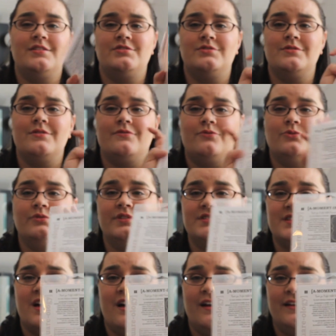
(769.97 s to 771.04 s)
to do the full
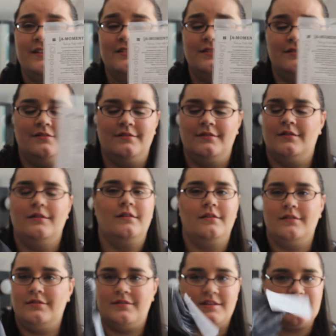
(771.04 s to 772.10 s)
design,
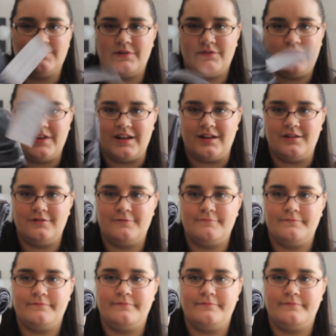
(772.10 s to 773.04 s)
this would fit it.